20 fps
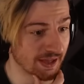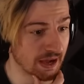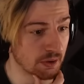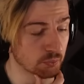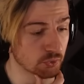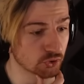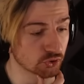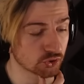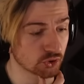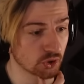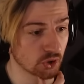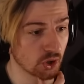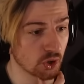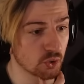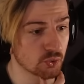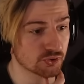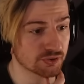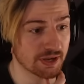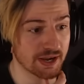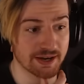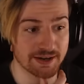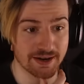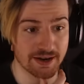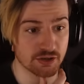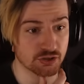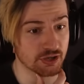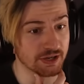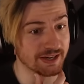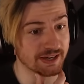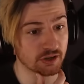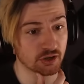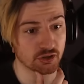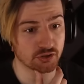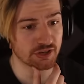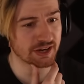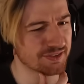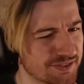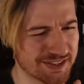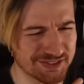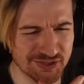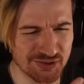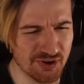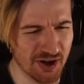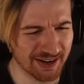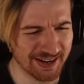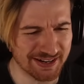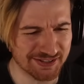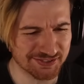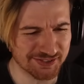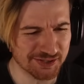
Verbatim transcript: that was close. Hey, Nacho Inc. Did you not get